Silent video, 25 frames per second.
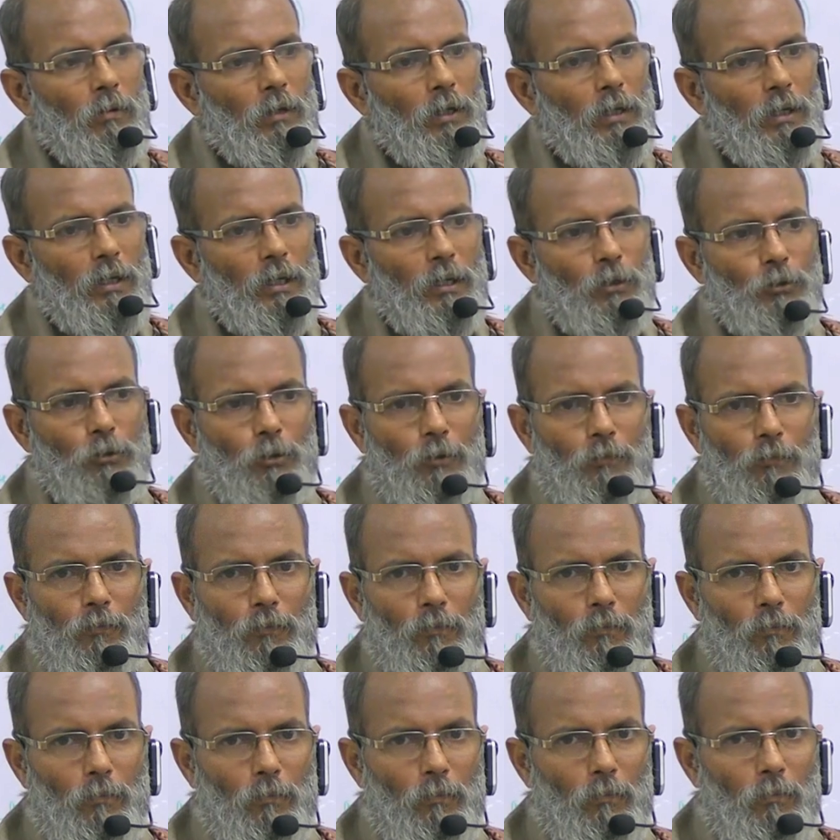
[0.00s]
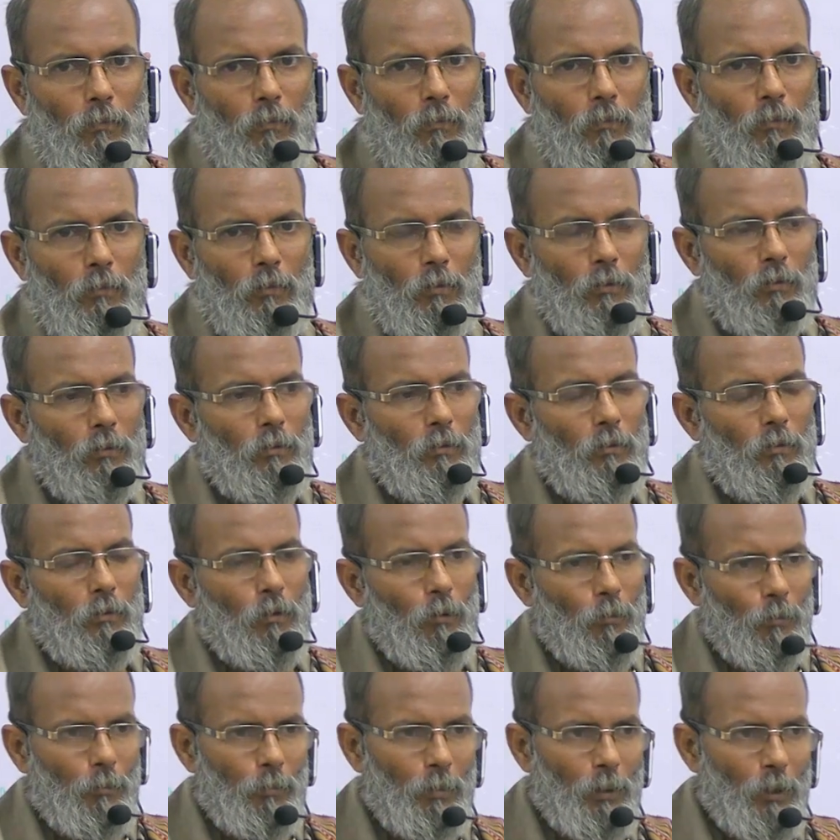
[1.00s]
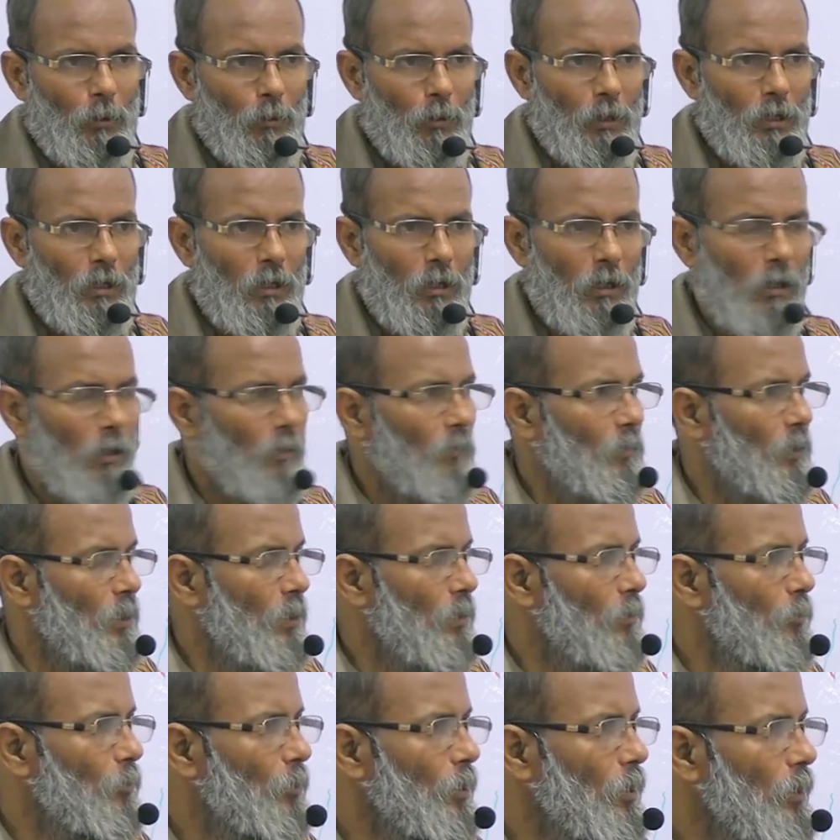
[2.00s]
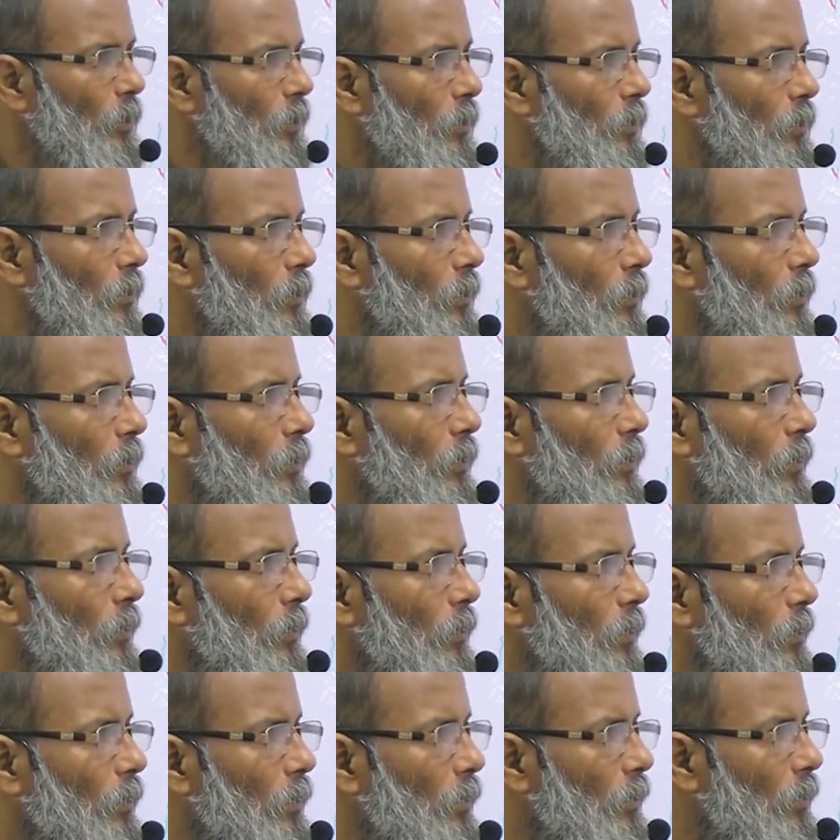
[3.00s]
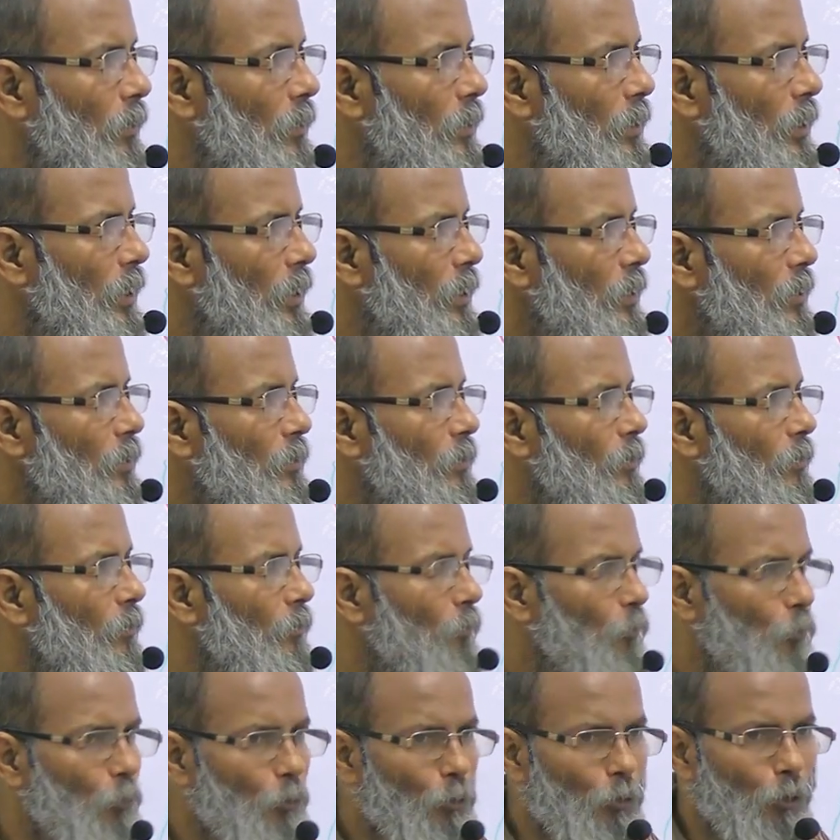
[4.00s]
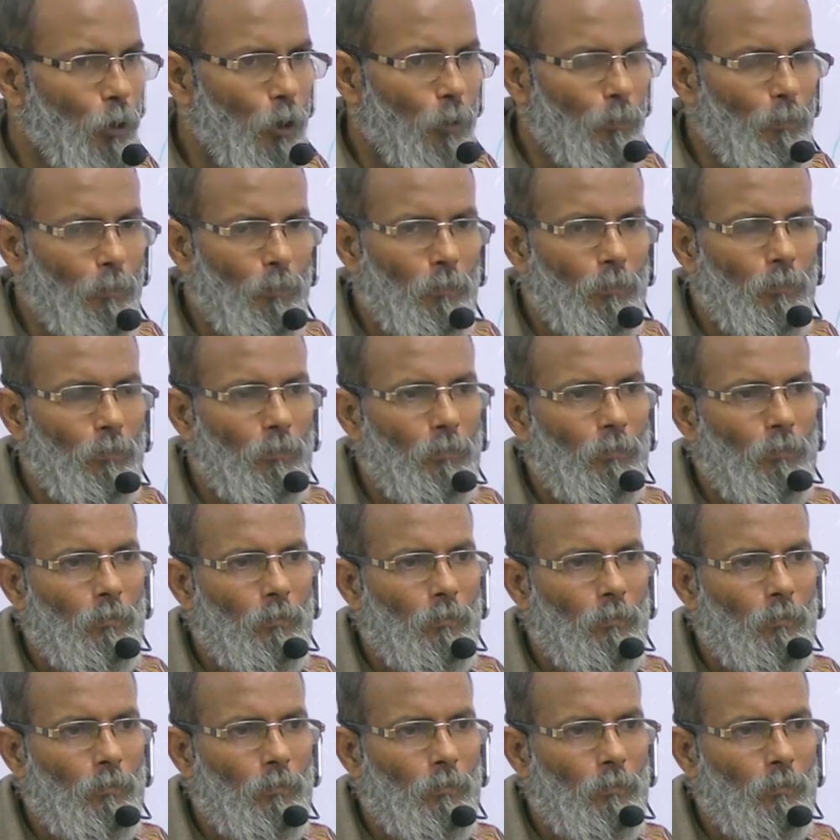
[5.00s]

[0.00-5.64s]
in case of common peroneal nerve injury, there is foot drop.